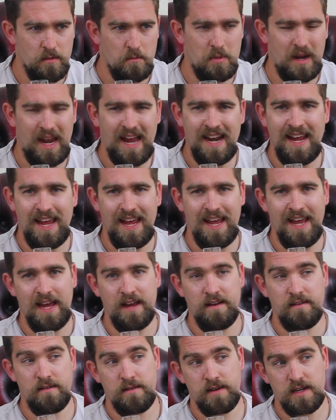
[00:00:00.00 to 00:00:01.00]
Plan it
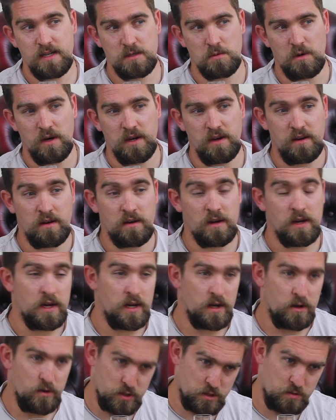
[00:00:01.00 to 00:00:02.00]
ahead. That's what I did.
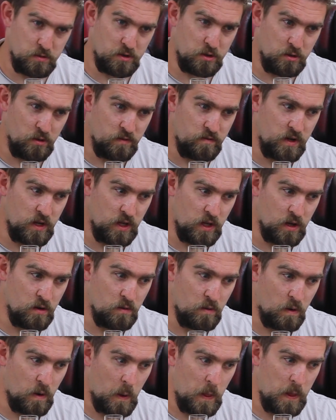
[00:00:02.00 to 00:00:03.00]
I also want to do a
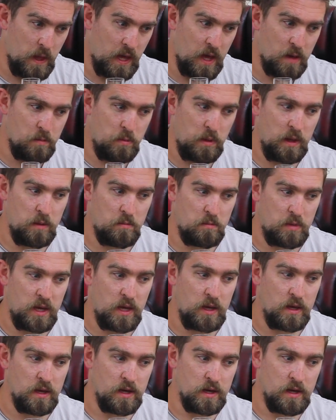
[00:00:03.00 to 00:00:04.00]
video on the
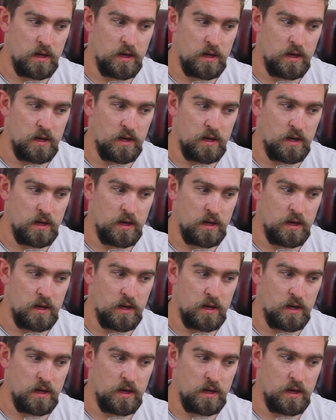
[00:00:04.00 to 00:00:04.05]
Airbnb